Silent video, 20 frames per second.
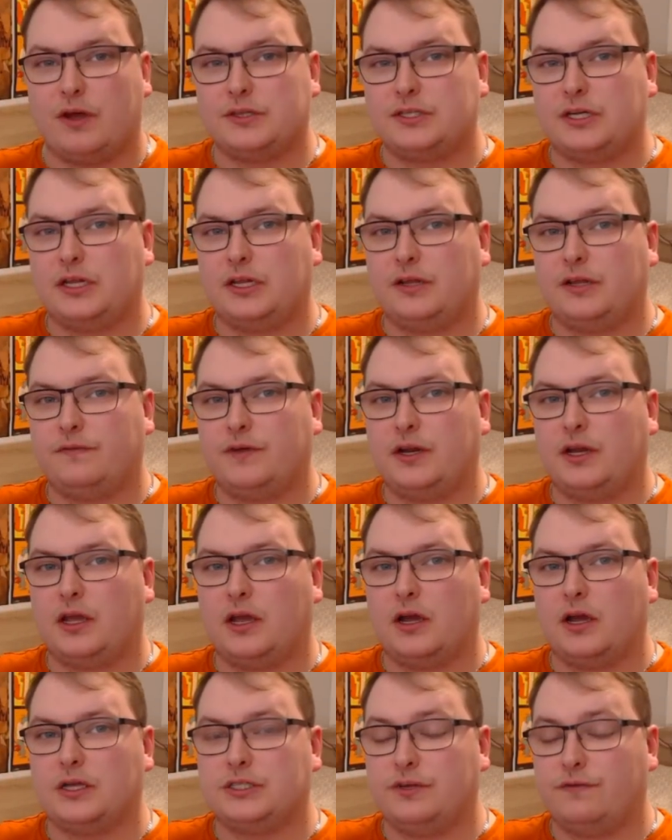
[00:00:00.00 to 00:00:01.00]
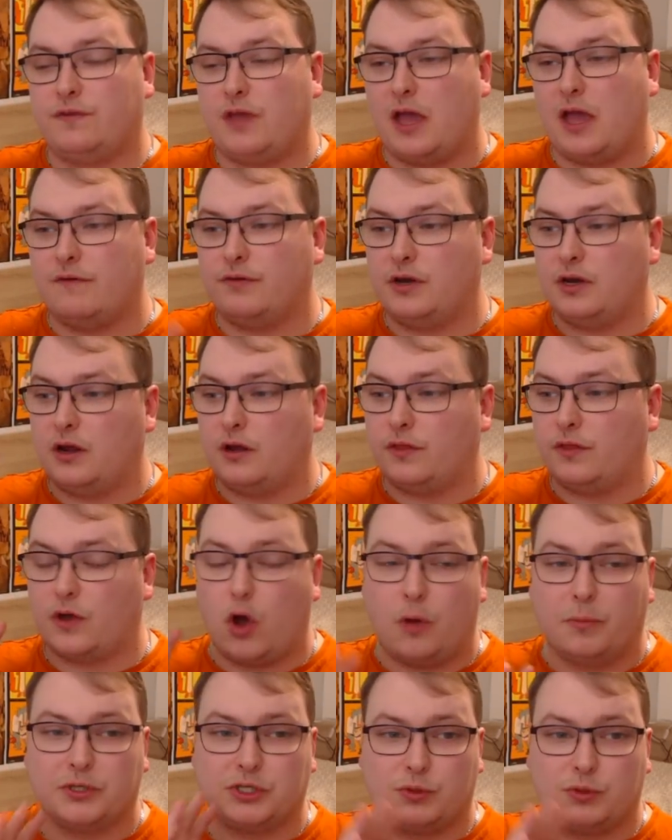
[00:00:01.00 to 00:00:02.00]
to the end of the video, guys. If you have any other
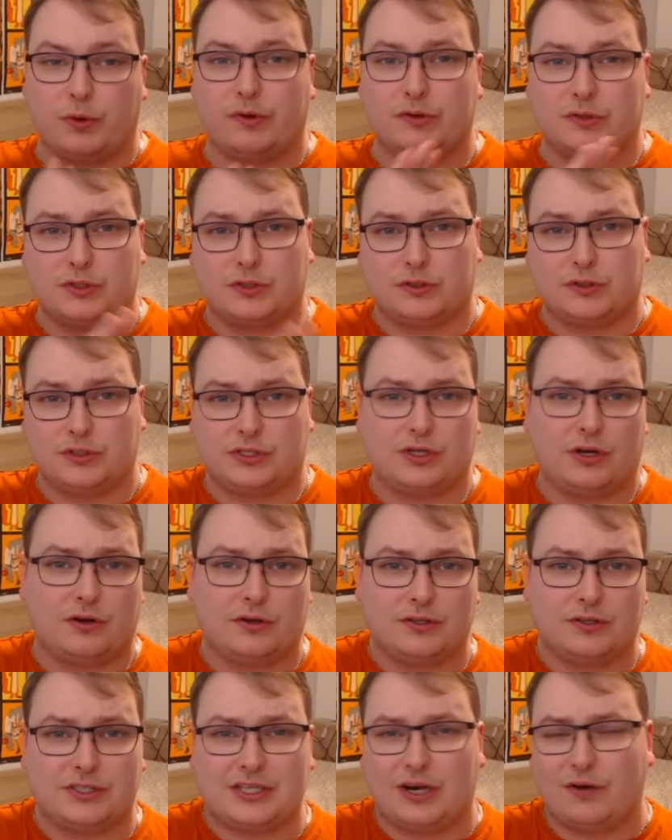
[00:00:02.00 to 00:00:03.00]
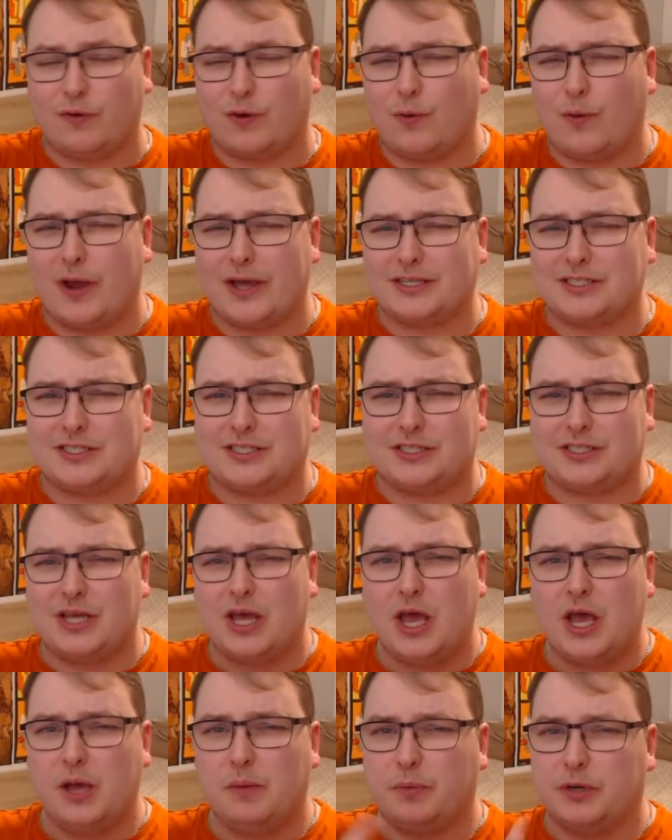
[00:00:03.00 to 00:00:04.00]
comments, queries, or concerns and requests,
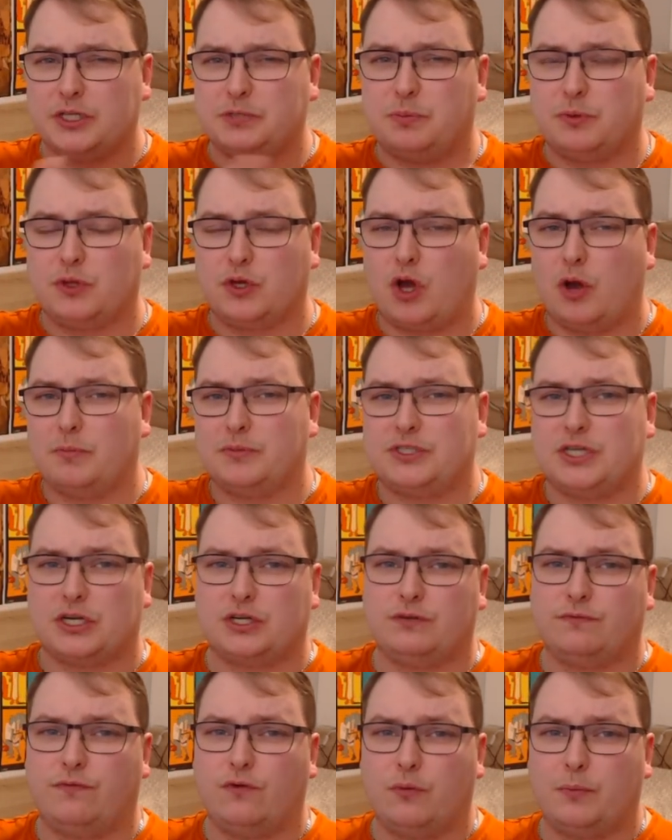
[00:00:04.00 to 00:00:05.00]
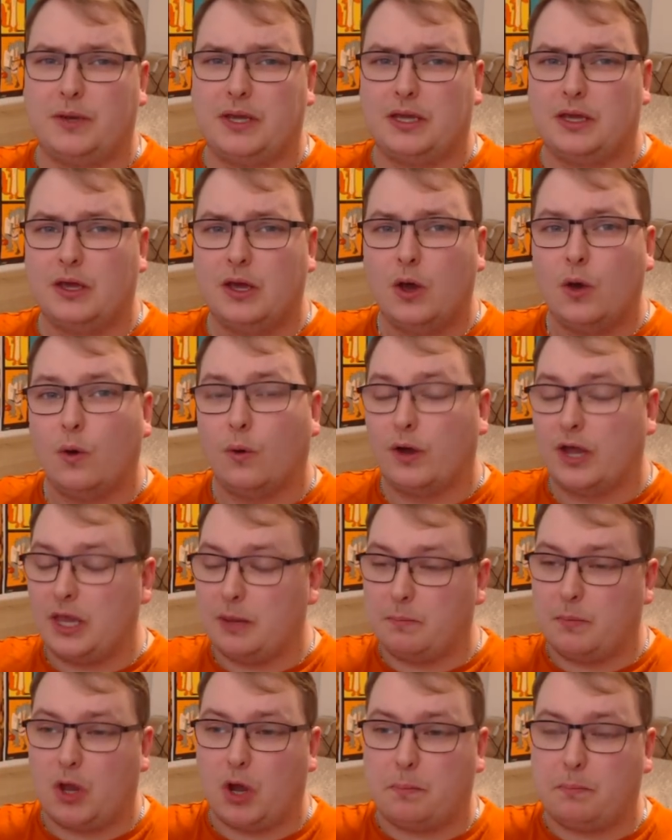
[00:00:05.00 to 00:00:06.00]
please put in the comment section for me or hit
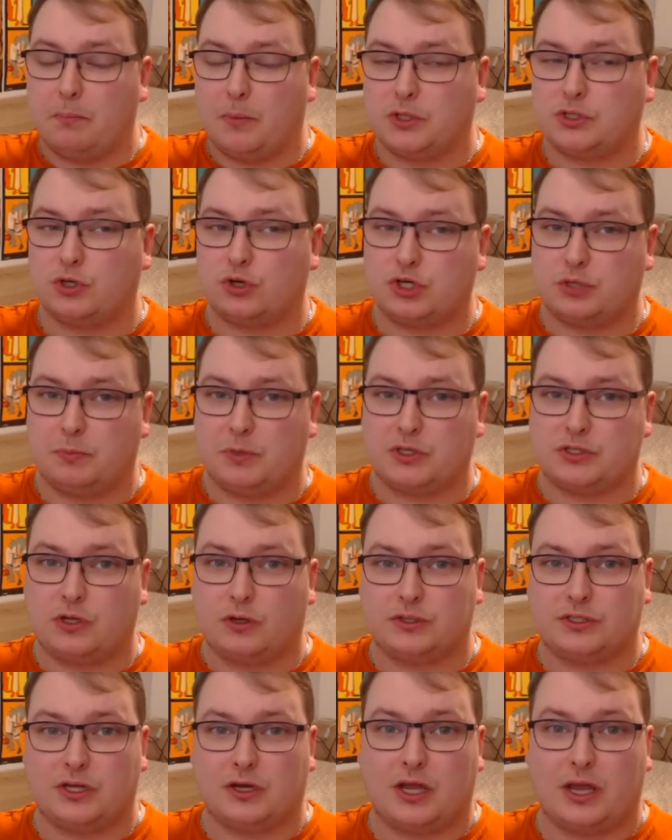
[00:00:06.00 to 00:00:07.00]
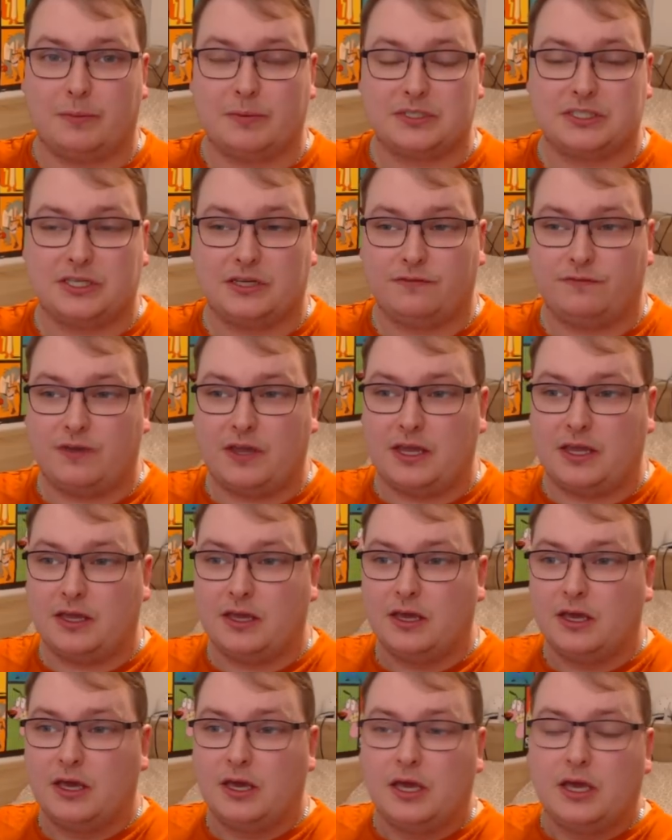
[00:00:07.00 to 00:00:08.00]
me up on my social media, HostileGamerYT.
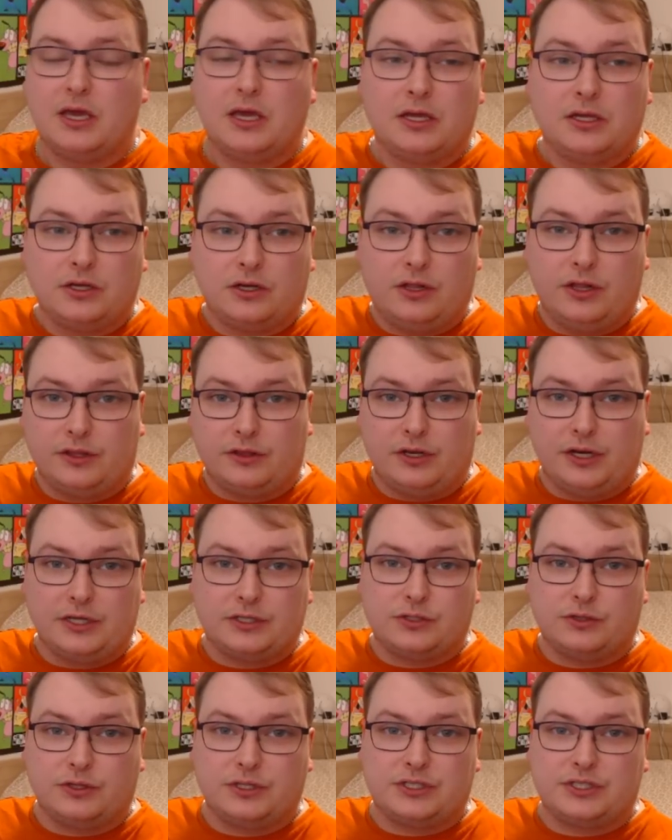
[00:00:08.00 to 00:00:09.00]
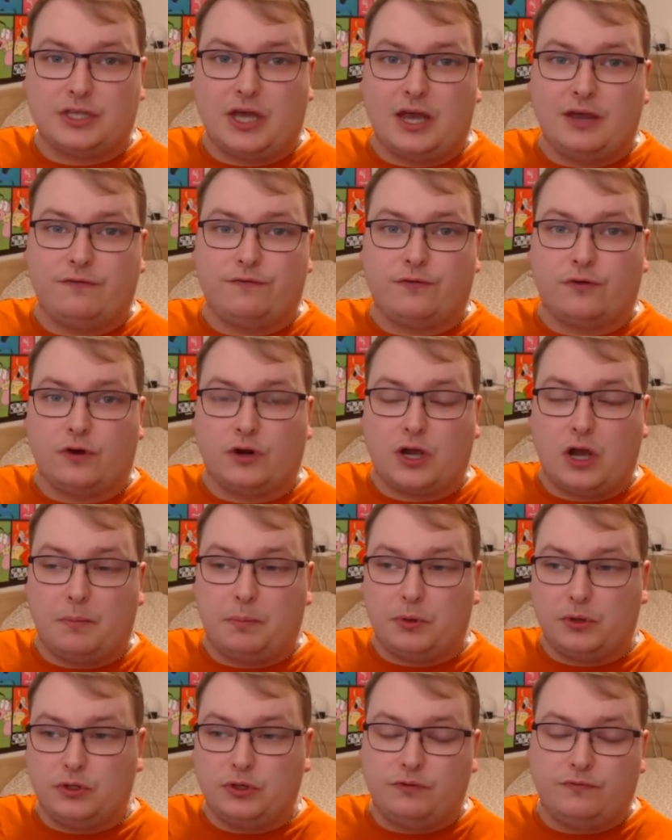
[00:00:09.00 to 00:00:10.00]
Click the links on the side for a
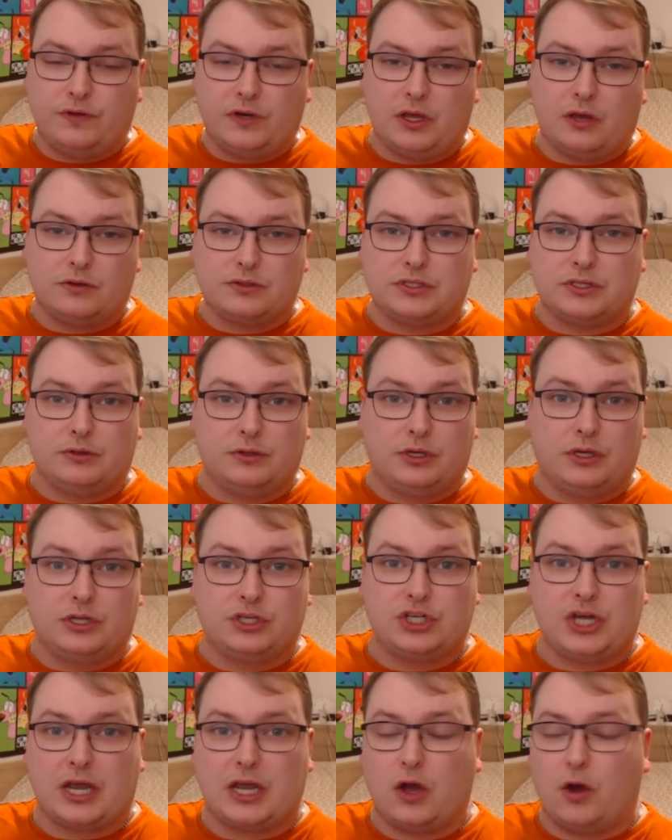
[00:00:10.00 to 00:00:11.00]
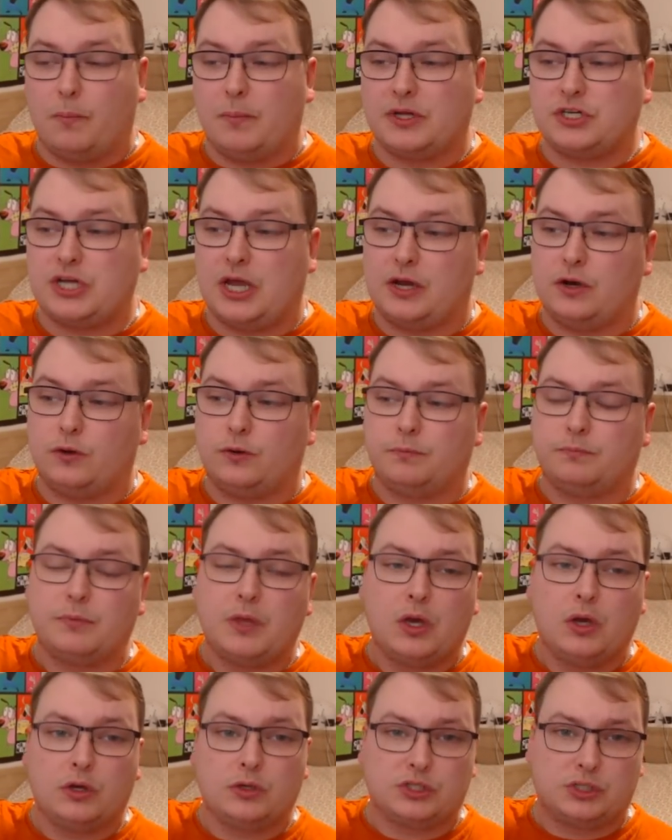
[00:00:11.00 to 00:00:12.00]
couple of new videos that you can check out on my channel.
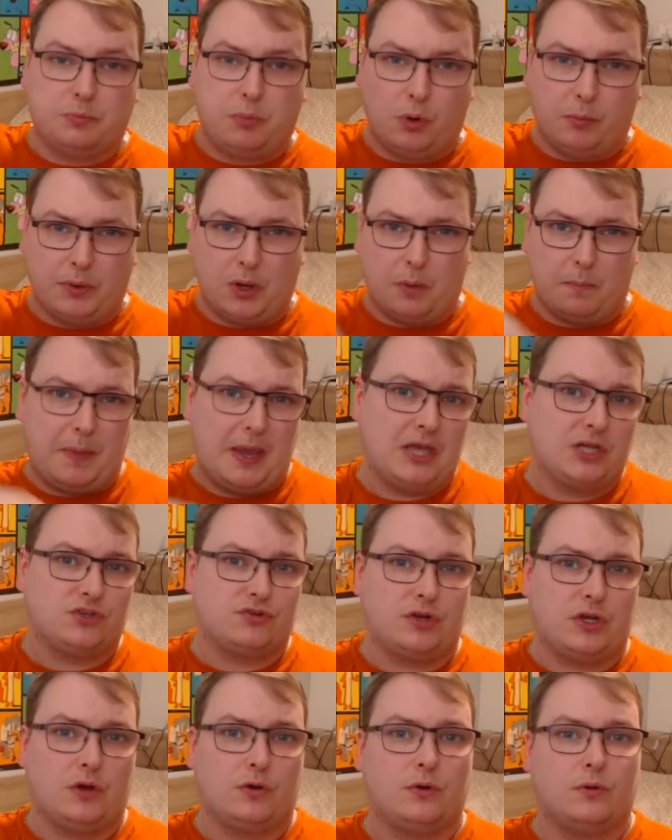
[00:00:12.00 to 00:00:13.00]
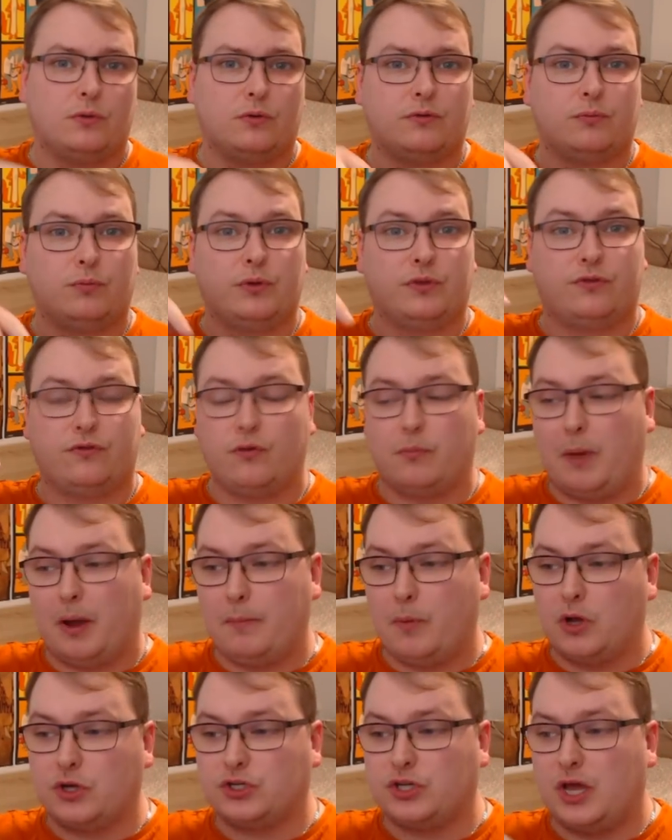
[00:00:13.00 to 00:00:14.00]
Support me on Patreon or through my
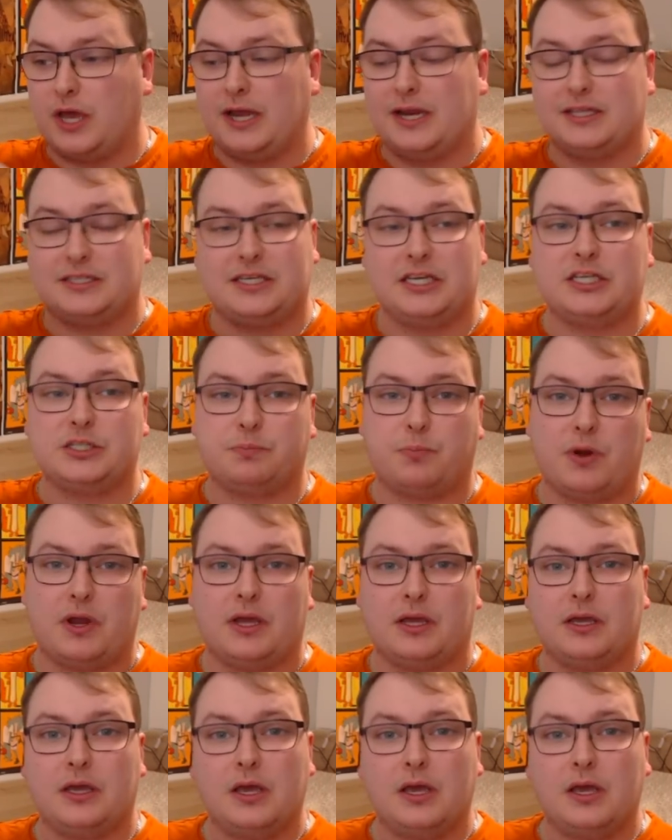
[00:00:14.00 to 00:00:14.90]
merch line at Teespring.